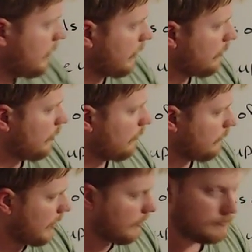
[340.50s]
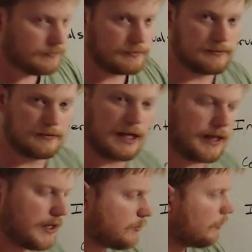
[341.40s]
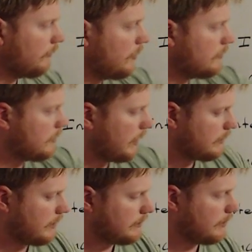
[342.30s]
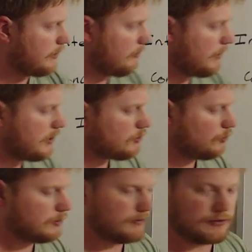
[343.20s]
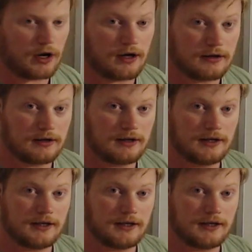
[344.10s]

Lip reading: take note of that. Now that's one of those things I said there are many schools of thought.